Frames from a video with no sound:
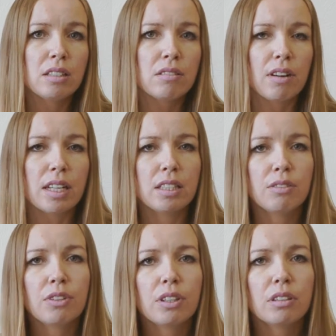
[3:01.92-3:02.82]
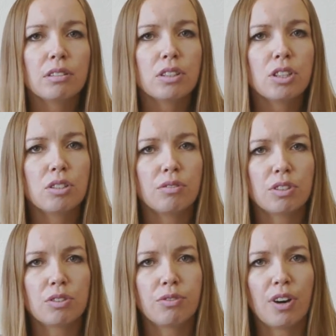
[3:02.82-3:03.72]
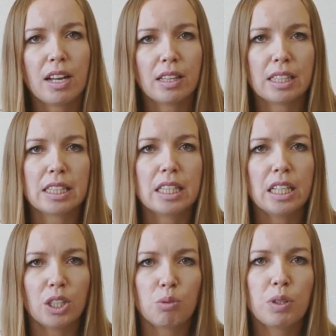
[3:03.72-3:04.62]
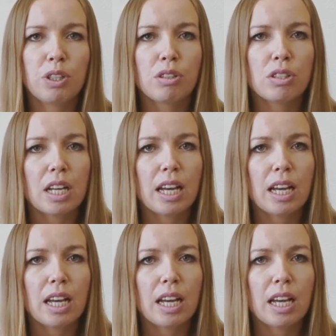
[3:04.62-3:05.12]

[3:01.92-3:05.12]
there are difficulties with file and delete because